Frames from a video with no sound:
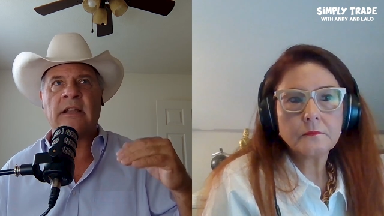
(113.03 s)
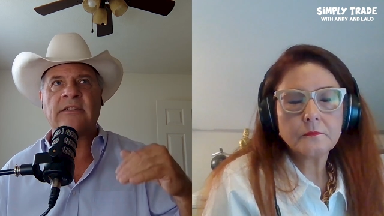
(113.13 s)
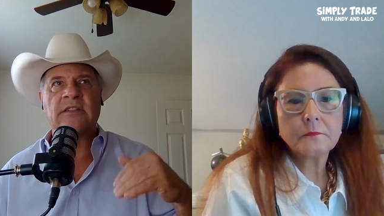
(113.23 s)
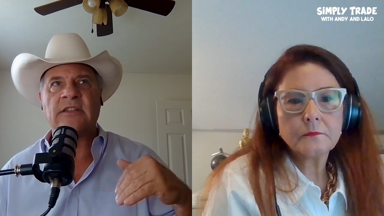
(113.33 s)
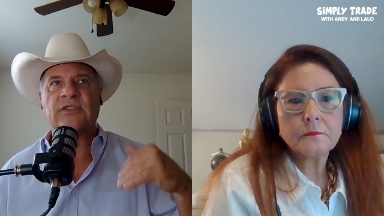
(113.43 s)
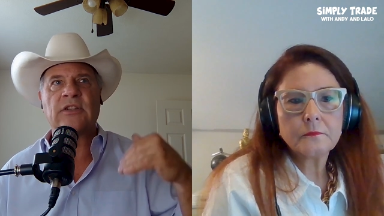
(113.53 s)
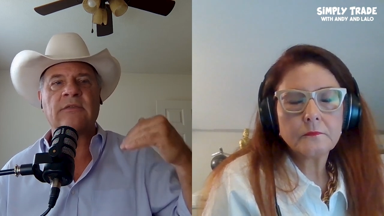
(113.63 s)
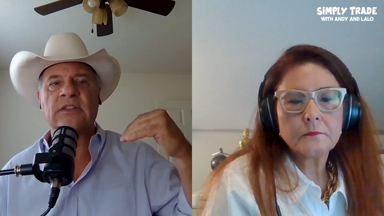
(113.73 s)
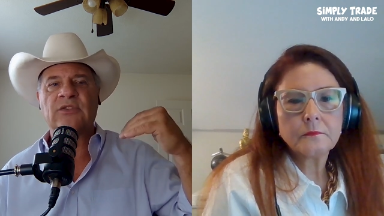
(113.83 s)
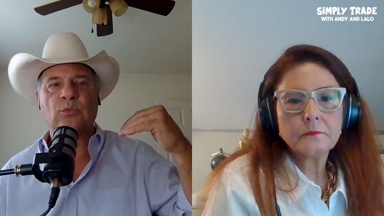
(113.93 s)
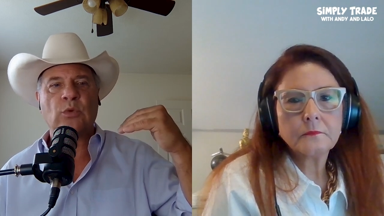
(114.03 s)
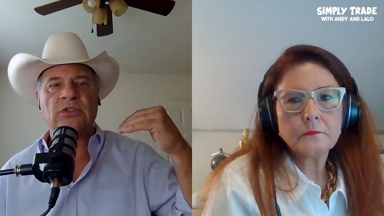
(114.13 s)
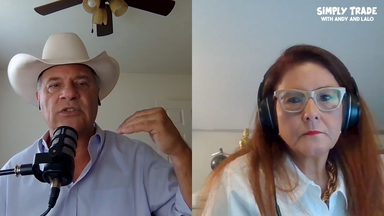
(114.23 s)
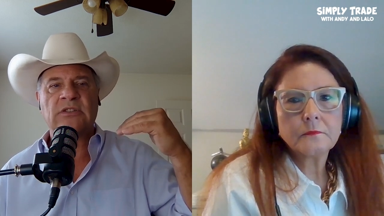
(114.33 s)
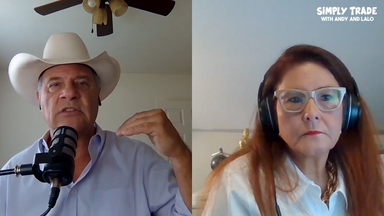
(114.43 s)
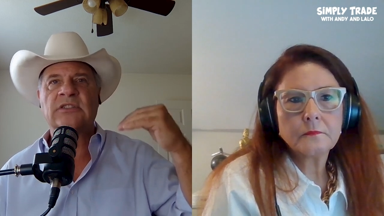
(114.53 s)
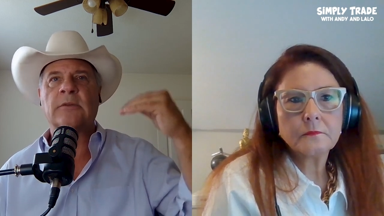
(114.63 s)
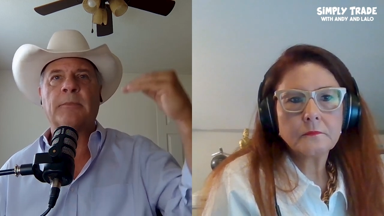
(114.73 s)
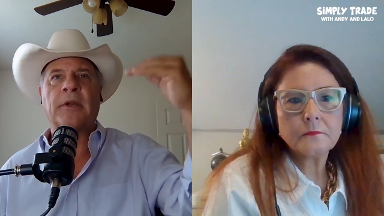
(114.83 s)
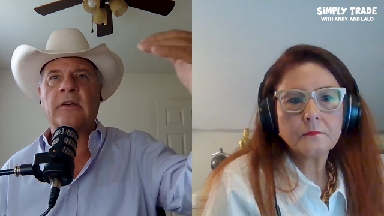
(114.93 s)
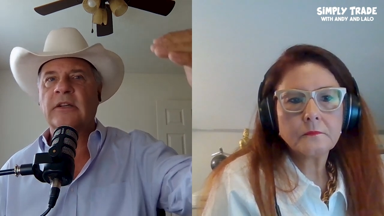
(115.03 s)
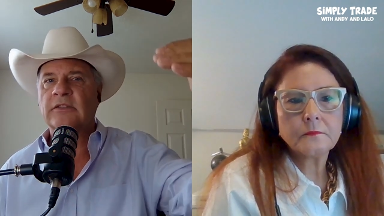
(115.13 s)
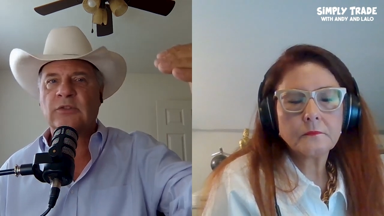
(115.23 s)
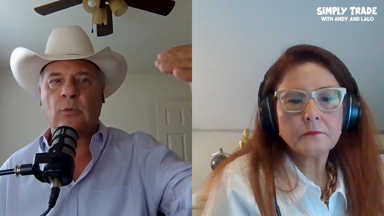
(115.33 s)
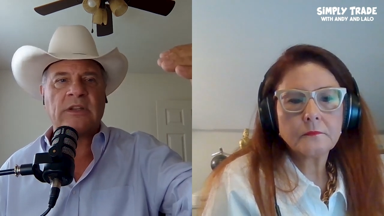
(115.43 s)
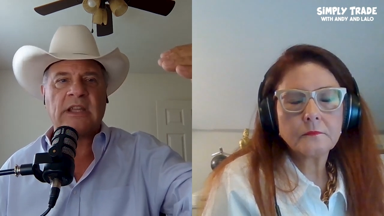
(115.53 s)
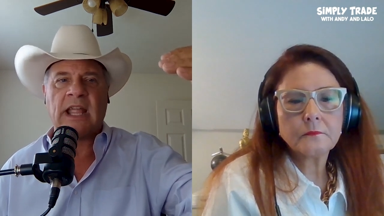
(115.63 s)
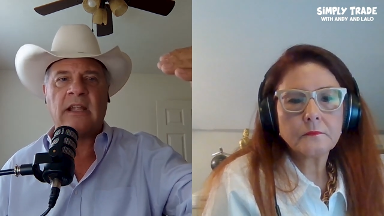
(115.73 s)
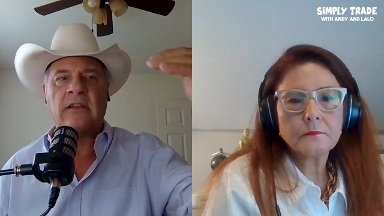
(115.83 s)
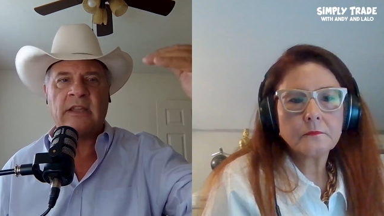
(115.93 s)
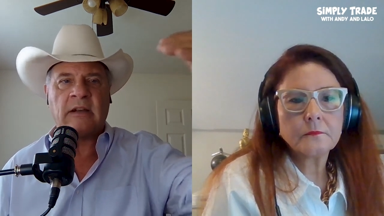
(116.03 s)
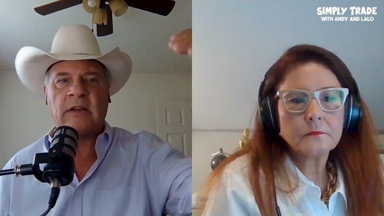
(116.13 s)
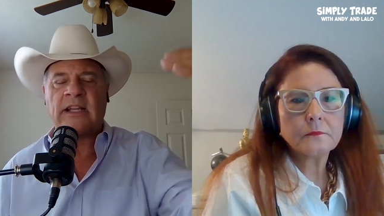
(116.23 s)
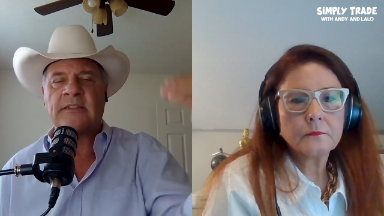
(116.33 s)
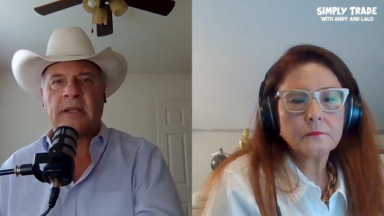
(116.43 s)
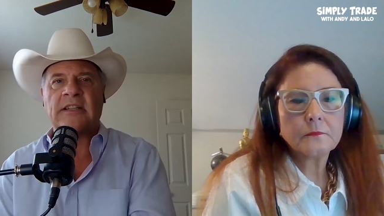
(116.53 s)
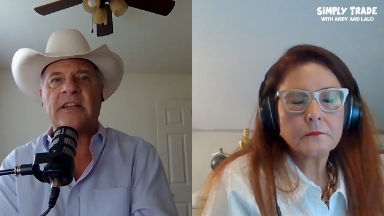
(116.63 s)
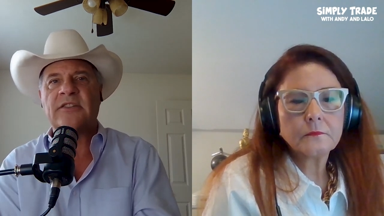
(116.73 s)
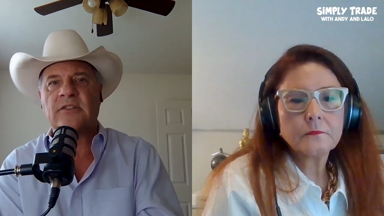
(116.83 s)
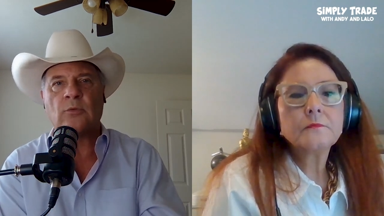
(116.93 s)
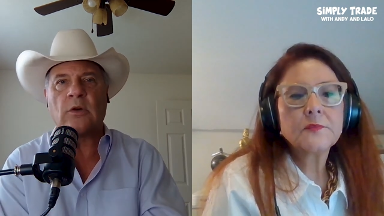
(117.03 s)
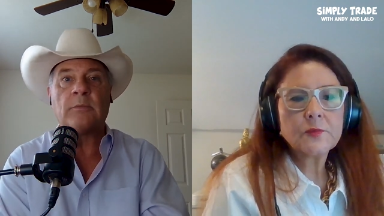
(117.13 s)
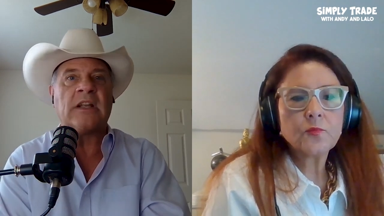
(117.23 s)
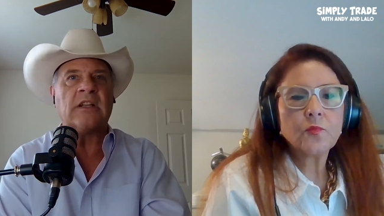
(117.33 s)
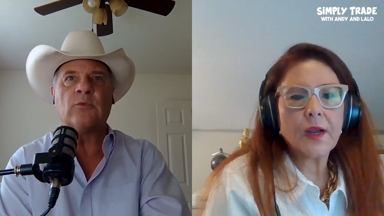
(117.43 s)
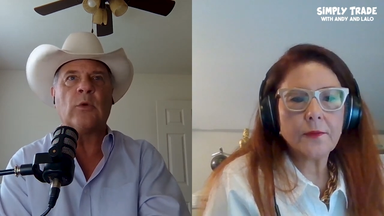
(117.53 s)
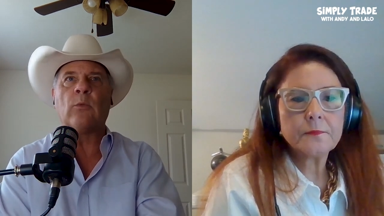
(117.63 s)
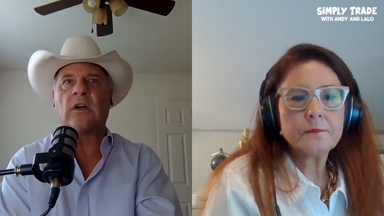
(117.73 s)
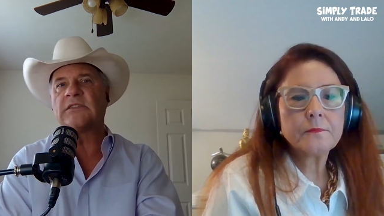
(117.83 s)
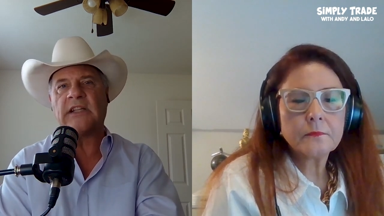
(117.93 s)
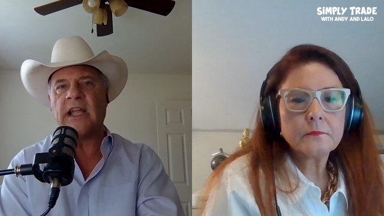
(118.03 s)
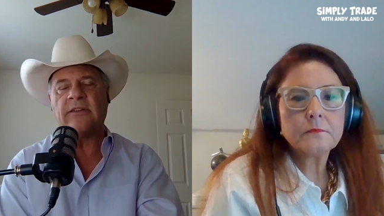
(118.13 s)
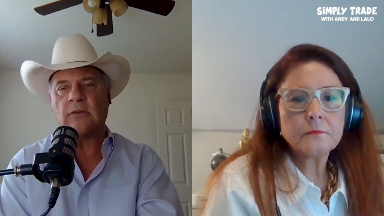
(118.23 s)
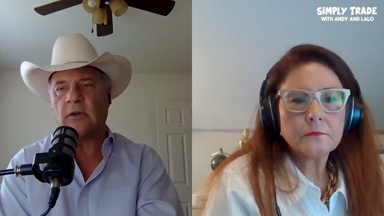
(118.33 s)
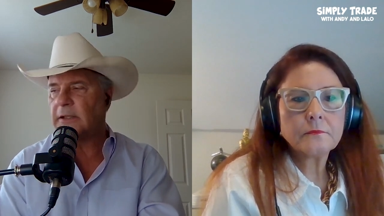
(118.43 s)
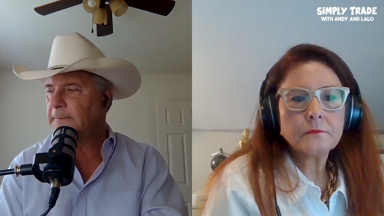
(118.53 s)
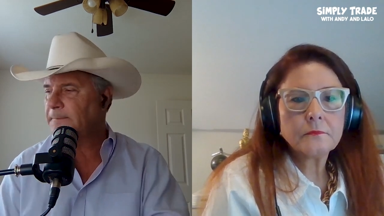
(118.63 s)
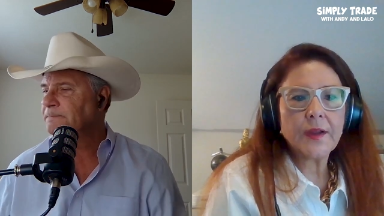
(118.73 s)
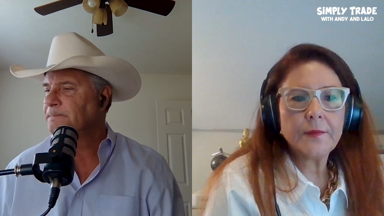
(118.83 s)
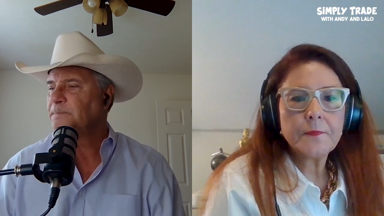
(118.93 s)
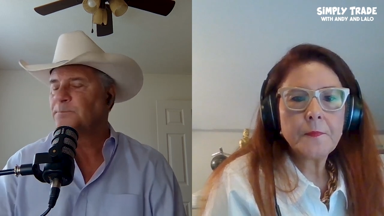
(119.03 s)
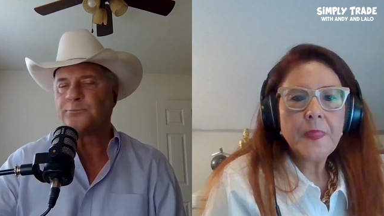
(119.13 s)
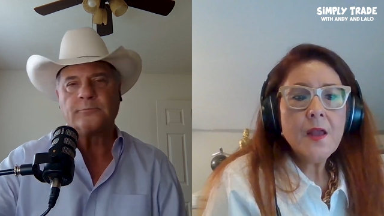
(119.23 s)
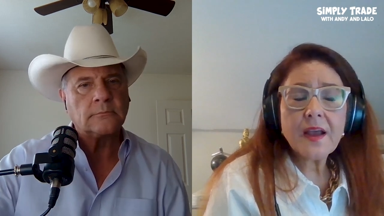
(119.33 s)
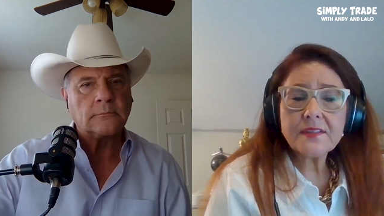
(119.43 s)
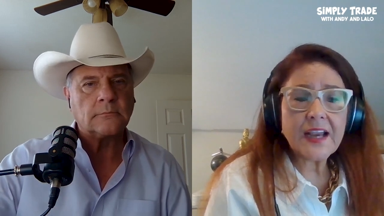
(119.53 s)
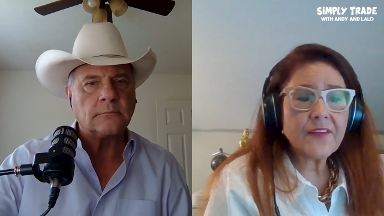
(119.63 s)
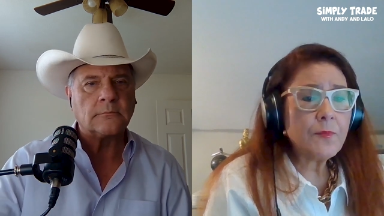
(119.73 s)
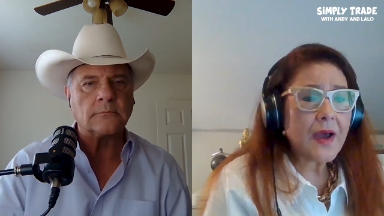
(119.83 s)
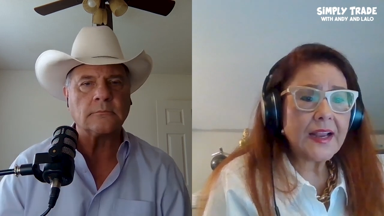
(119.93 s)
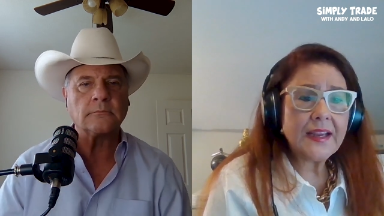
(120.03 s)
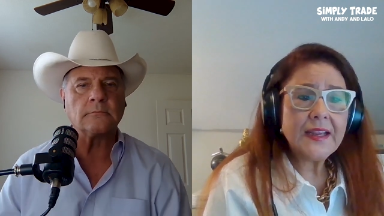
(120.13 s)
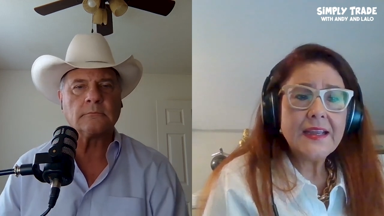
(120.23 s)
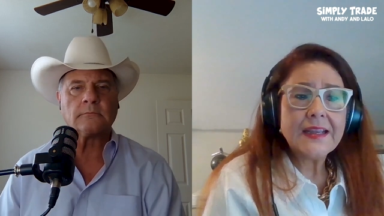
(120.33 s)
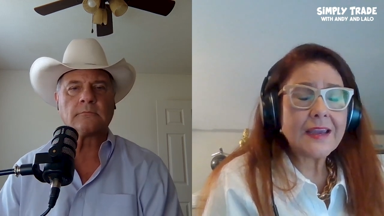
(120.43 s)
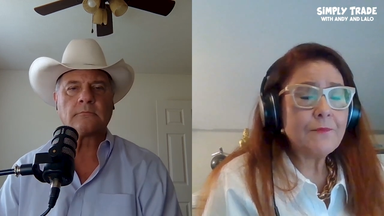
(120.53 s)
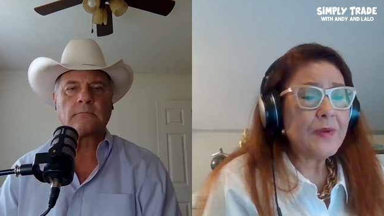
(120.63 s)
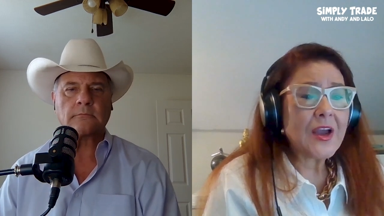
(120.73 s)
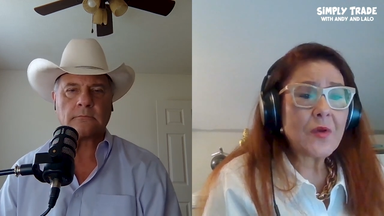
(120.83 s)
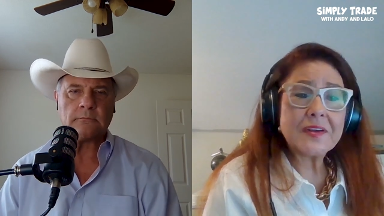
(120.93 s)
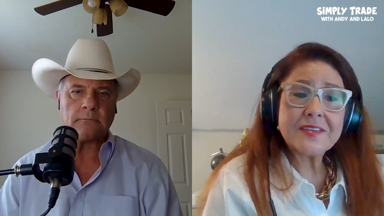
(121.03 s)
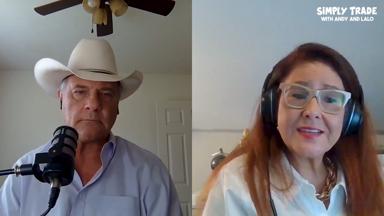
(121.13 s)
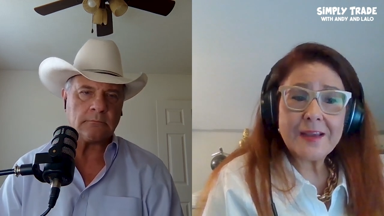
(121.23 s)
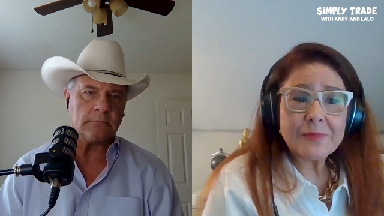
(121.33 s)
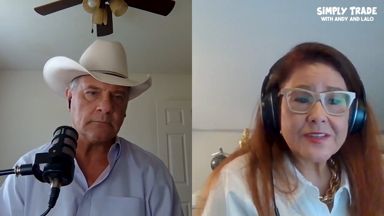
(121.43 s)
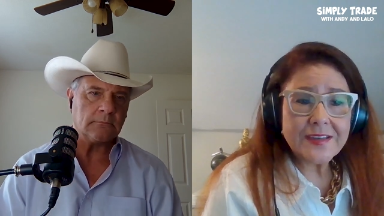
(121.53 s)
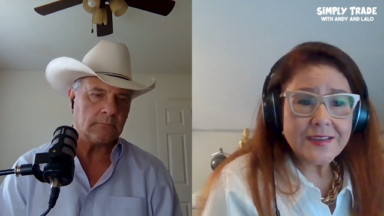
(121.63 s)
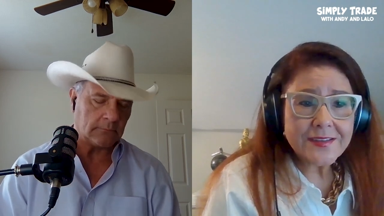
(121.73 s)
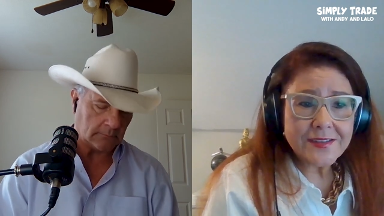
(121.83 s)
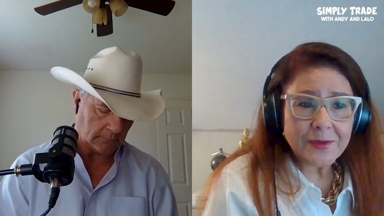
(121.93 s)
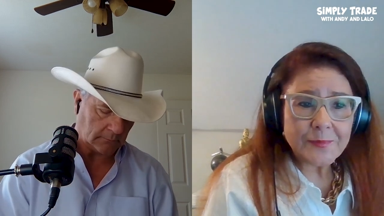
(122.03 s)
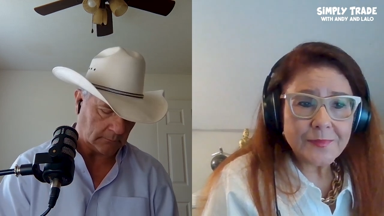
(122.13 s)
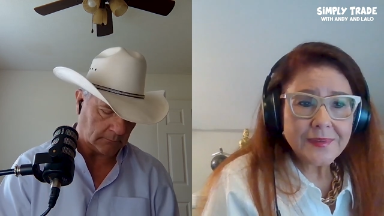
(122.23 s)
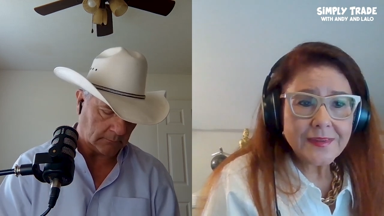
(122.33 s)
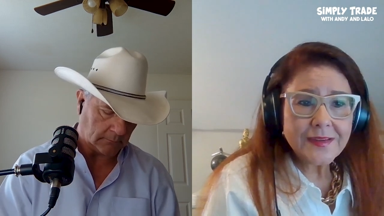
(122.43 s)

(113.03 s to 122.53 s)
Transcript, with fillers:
Speaker 1: that the service was superior to what they their expectations were because we right. worked together on it
Speaker 2: Right. Because everybody can be on the same system.